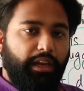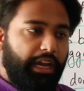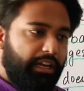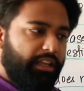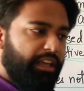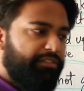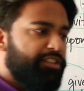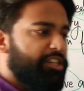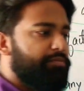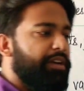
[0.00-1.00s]
It gives
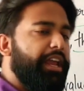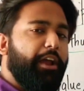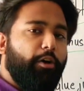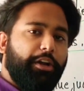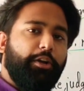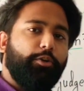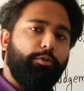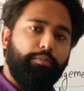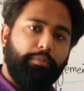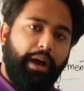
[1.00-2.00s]
judgment according
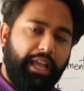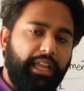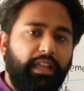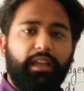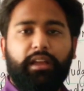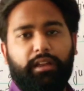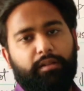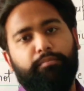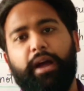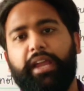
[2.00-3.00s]
to my
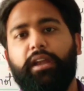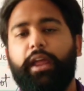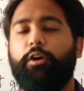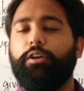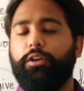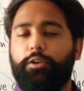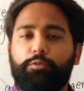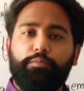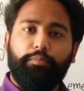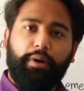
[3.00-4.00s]
mind, according
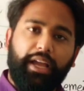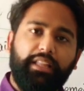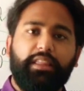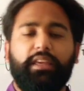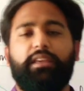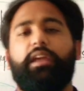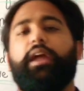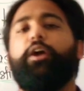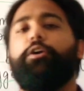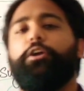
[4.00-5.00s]
to my
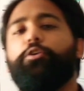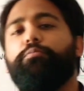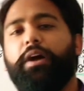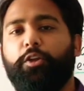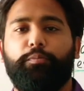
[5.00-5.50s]
thinking, according to my